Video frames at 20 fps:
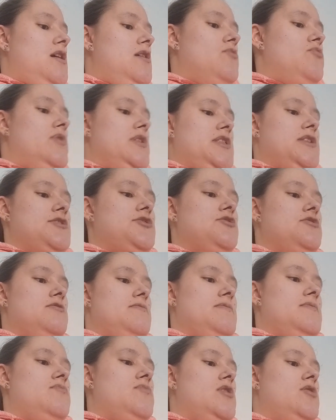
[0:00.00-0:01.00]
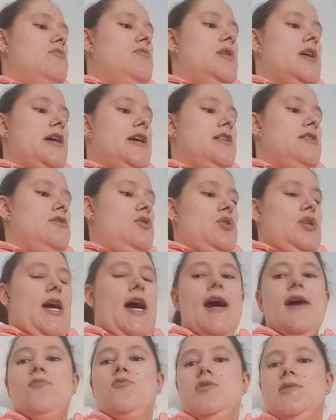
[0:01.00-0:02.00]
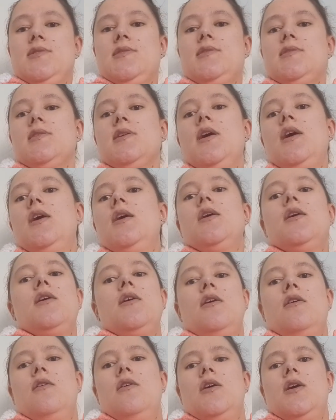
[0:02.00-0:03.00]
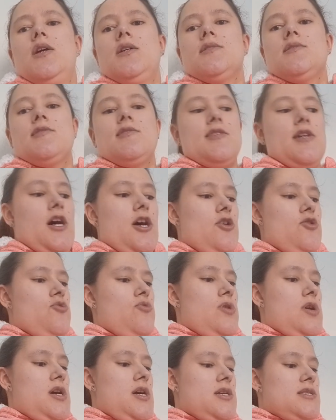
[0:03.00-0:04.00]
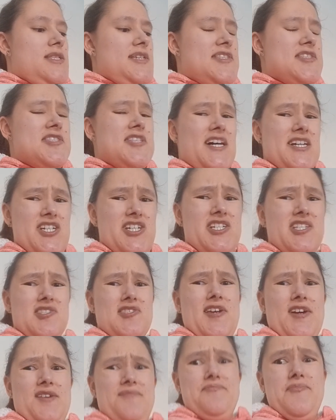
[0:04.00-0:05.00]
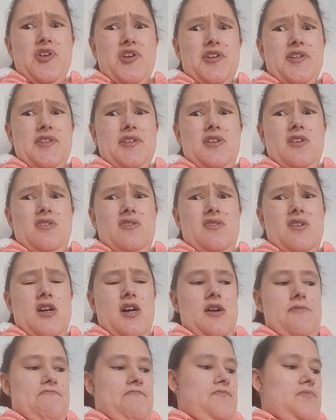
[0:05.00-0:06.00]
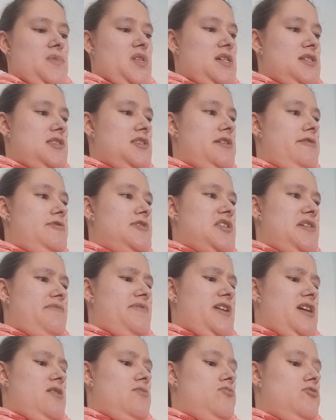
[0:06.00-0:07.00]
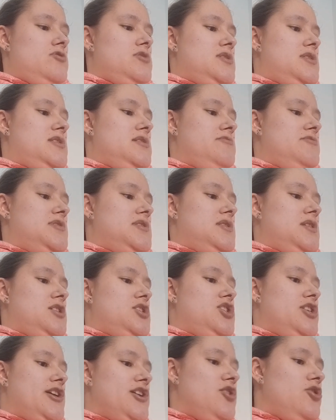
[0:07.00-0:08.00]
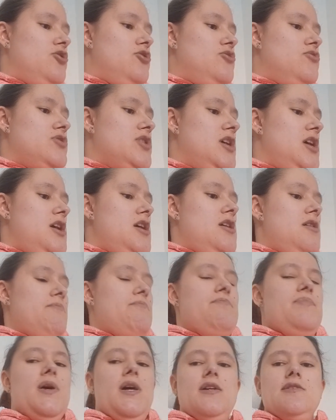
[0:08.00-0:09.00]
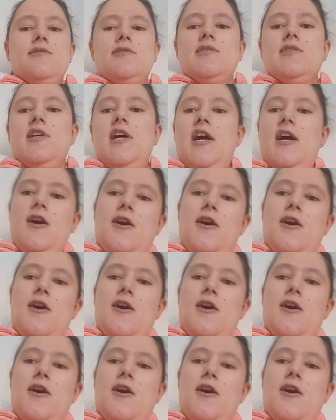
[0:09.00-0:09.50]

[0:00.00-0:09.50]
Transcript: when the two of them are working long hours. So this is actually the second book in a series. I forget what the series is actually called, but